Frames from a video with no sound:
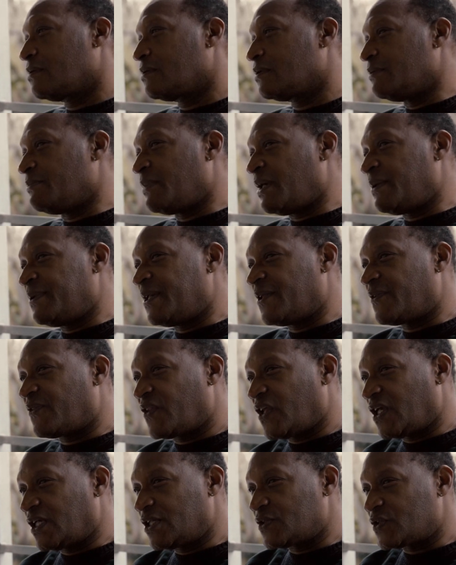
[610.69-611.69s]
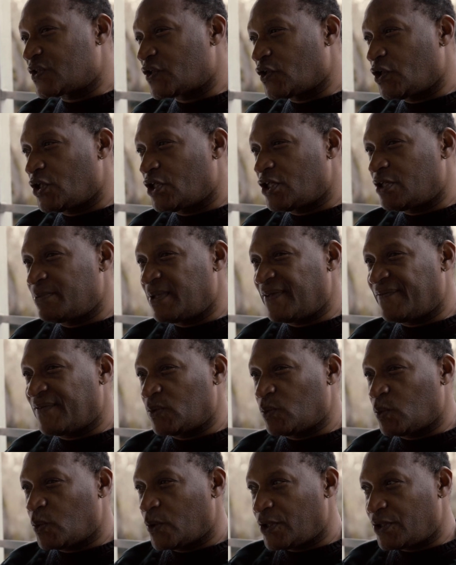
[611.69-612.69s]
that maybe the trick to killing
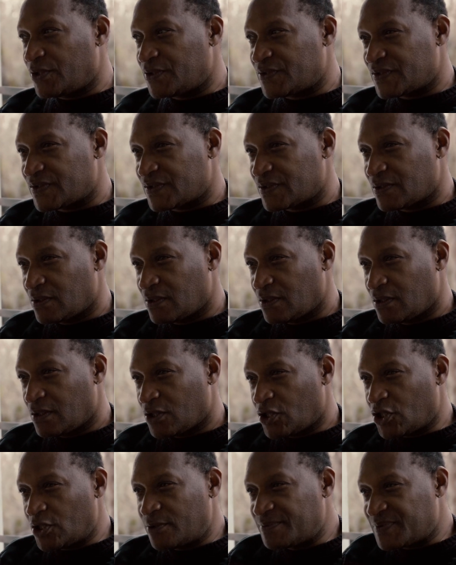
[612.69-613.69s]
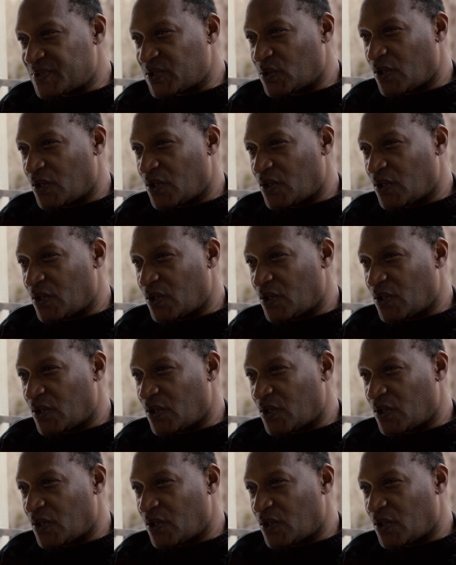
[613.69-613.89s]
the ghost is to hurt him a